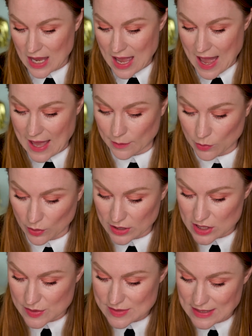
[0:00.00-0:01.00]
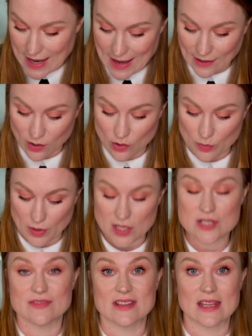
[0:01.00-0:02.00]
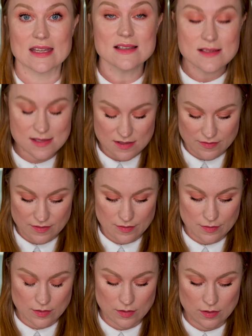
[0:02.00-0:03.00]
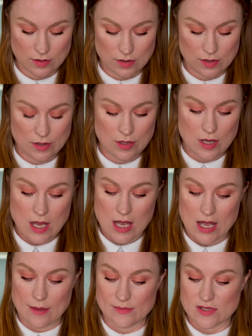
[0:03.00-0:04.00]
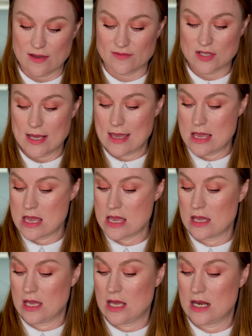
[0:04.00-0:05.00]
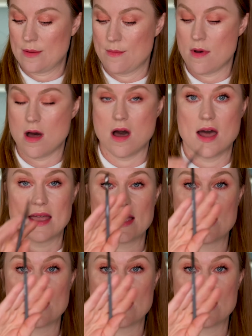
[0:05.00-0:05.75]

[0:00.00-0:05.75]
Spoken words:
and I'm going to use an angle brush for this. So I've taken my